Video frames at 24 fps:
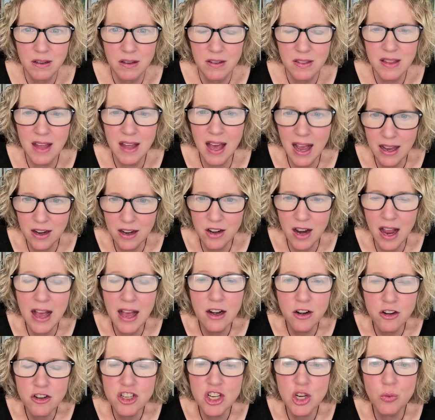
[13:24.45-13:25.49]
The
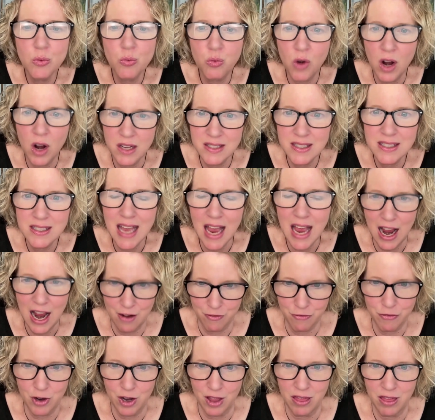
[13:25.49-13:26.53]
energy runs
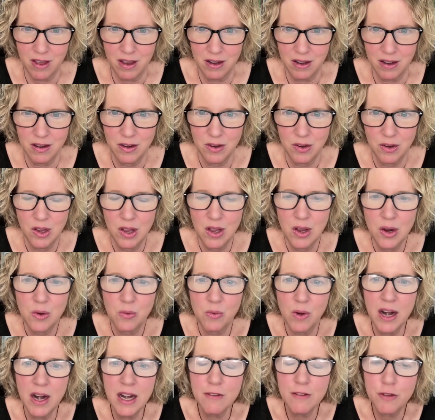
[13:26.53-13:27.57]
everything,
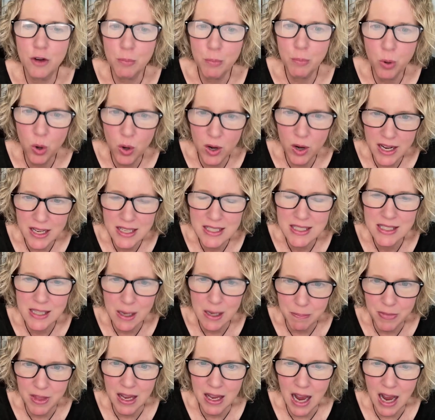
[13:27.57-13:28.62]
right? If you're putting
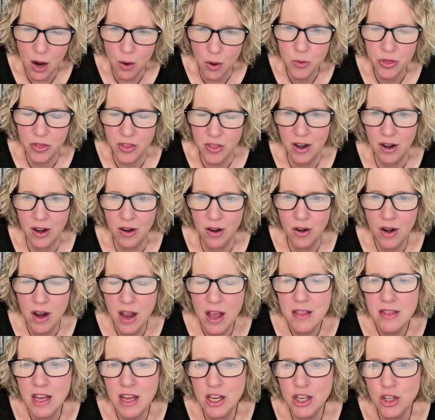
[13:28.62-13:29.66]
something out there
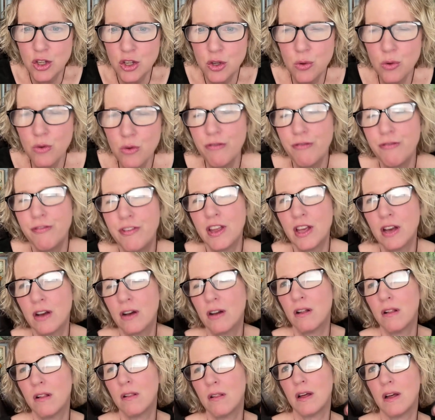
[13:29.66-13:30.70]
that you
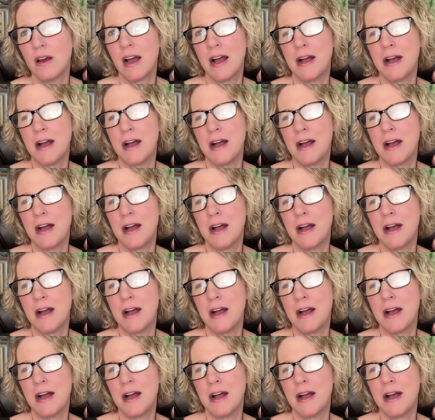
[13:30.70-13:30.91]
feel